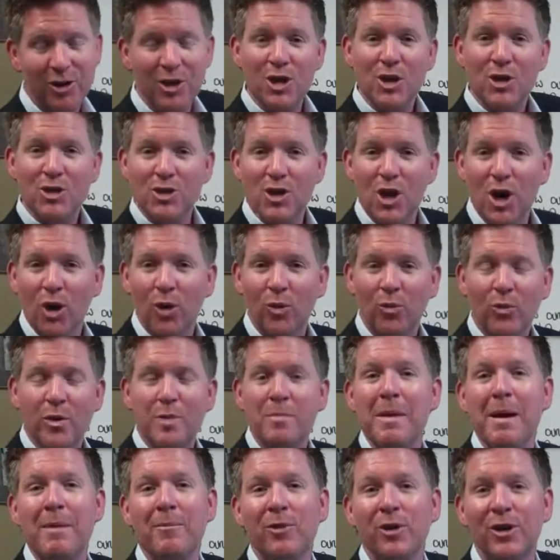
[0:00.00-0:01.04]
So
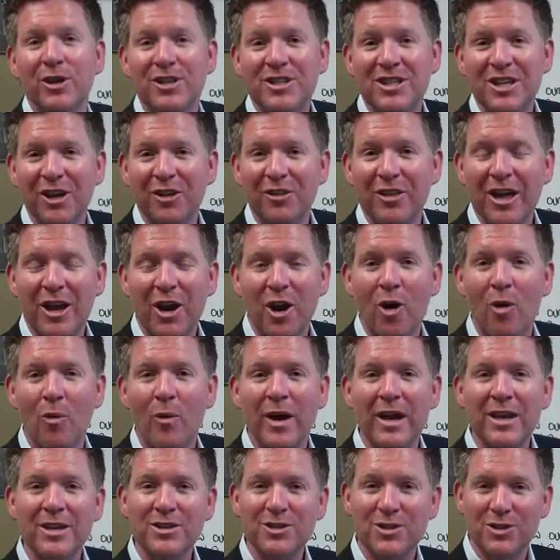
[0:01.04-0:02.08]
remember, until then,
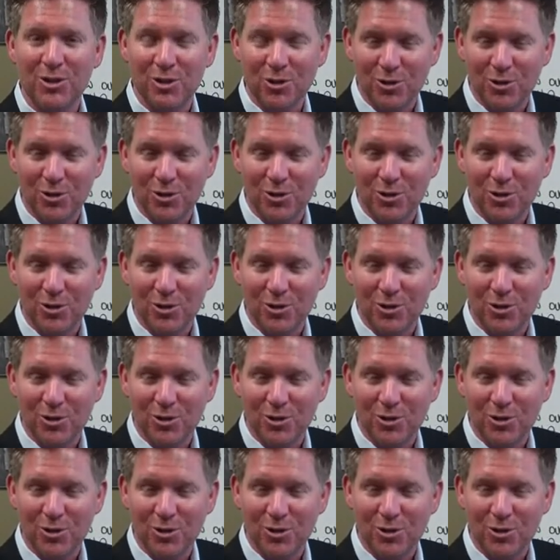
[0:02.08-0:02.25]
always,